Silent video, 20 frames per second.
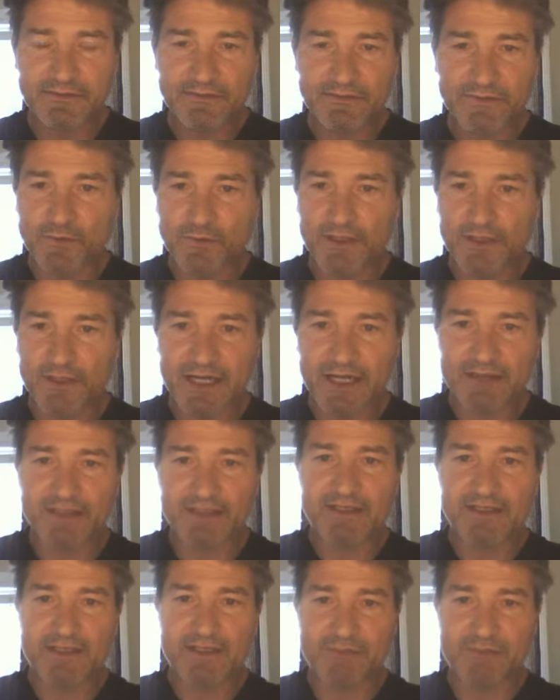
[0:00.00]
For
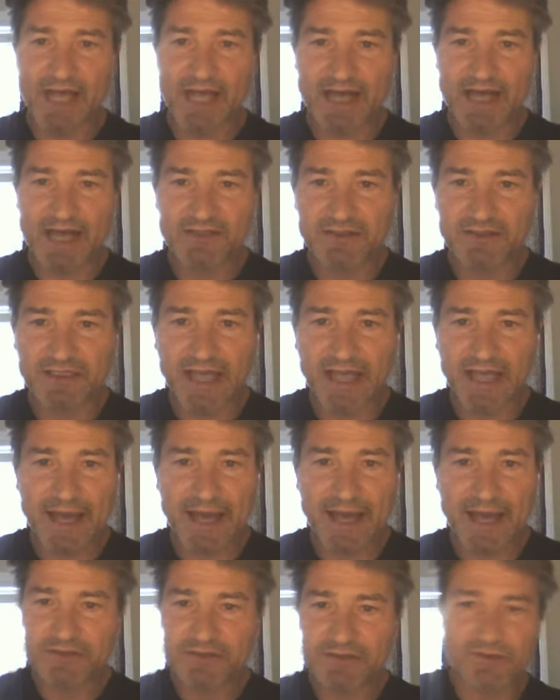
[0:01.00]
nothing can actually
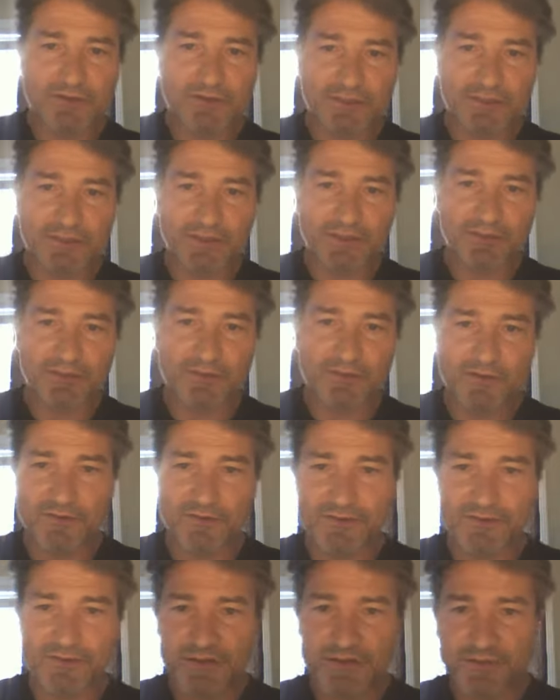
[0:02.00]
absolutely be
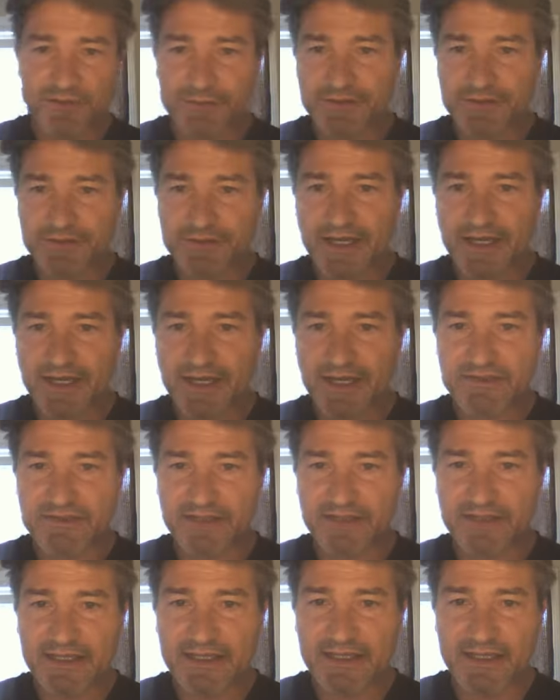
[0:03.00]
proved through science or
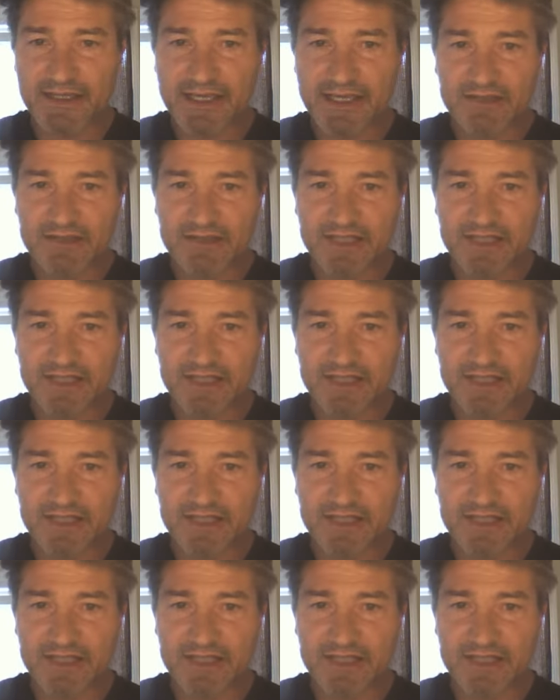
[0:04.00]
anything else.